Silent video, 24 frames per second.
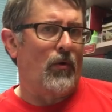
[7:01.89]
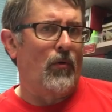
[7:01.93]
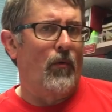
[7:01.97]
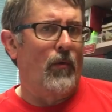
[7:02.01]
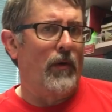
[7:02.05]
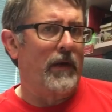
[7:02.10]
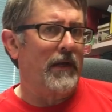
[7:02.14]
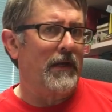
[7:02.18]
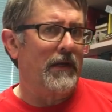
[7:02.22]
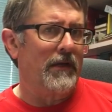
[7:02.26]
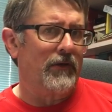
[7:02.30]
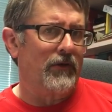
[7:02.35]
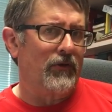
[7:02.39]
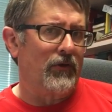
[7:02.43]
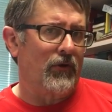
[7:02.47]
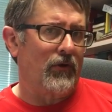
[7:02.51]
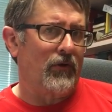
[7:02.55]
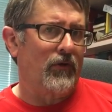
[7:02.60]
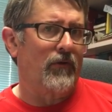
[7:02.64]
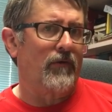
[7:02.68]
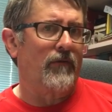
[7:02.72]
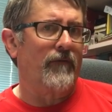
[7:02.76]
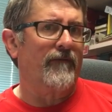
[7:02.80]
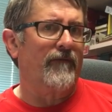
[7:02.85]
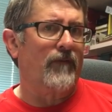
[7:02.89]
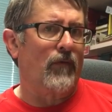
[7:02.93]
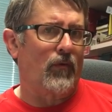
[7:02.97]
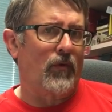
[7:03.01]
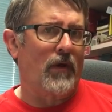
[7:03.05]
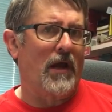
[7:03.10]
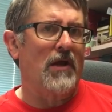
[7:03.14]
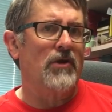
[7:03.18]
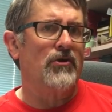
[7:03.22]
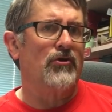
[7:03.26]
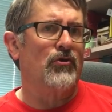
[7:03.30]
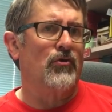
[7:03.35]
going into
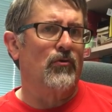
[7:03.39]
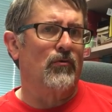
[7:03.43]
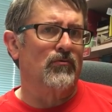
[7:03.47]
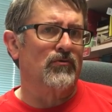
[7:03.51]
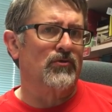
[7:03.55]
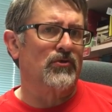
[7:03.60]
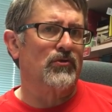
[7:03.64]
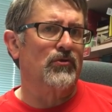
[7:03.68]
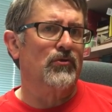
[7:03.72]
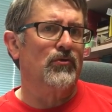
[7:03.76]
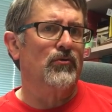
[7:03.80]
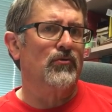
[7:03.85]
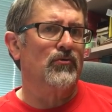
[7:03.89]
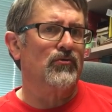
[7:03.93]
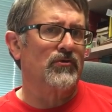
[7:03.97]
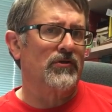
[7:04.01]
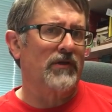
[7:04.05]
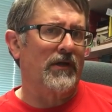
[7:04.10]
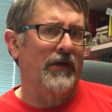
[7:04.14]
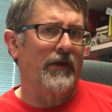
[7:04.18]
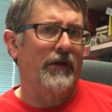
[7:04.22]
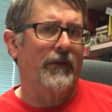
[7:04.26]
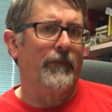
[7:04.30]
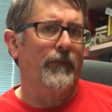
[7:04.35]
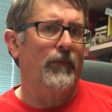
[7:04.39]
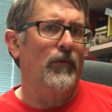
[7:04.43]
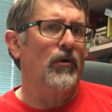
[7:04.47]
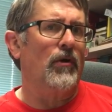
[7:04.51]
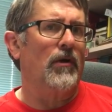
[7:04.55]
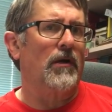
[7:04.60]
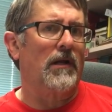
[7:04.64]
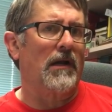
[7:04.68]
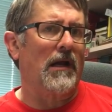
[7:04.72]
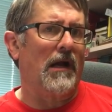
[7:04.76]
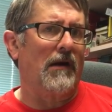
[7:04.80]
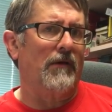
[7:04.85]
vocational schools and
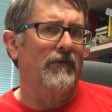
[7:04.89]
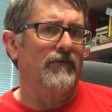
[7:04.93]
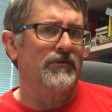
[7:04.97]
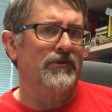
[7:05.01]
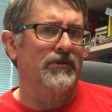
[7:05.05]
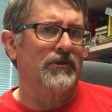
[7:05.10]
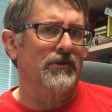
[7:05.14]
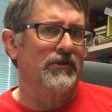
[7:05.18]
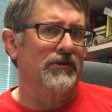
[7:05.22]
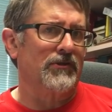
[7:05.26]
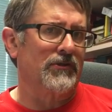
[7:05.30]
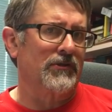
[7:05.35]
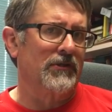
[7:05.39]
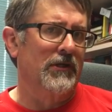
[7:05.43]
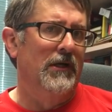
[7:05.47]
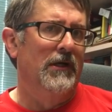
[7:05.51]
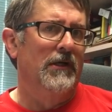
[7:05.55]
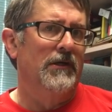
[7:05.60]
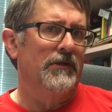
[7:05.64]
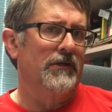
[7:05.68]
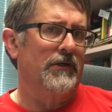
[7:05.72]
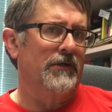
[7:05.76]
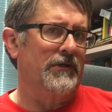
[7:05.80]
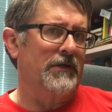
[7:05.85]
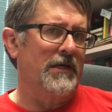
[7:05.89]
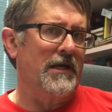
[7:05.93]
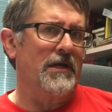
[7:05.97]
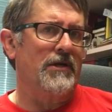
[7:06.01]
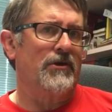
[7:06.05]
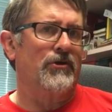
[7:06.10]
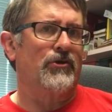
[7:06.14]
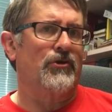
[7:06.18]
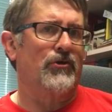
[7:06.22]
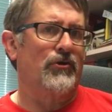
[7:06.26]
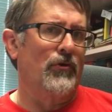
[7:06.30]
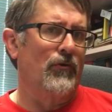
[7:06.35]
community colleges to
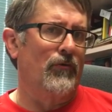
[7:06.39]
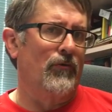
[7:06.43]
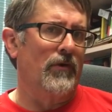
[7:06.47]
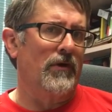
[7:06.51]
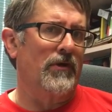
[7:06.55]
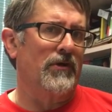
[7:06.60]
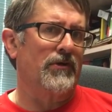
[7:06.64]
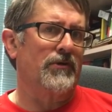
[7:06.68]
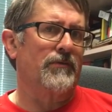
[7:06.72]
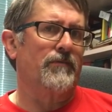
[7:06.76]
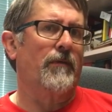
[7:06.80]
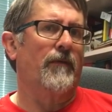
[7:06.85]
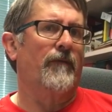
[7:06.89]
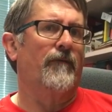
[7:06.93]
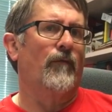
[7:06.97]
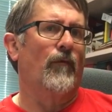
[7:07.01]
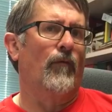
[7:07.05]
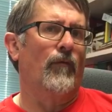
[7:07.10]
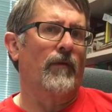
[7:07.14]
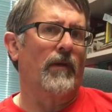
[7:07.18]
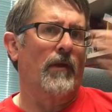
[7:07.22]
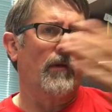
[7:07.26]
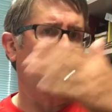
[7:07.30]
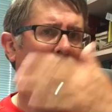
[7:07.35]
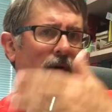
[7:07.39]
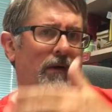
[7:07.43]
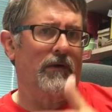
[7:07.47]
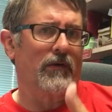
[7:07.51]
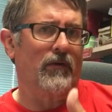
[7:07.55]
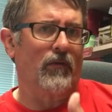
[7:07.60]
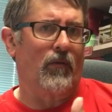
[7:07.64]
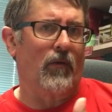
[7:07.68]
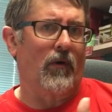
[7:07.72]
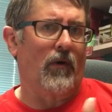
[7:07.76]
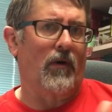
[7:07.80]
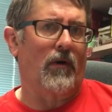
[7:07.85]
teach students before they went
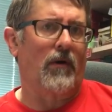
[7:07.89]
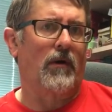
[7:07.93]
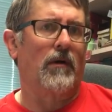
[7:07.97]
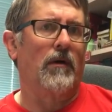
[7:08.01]
to work.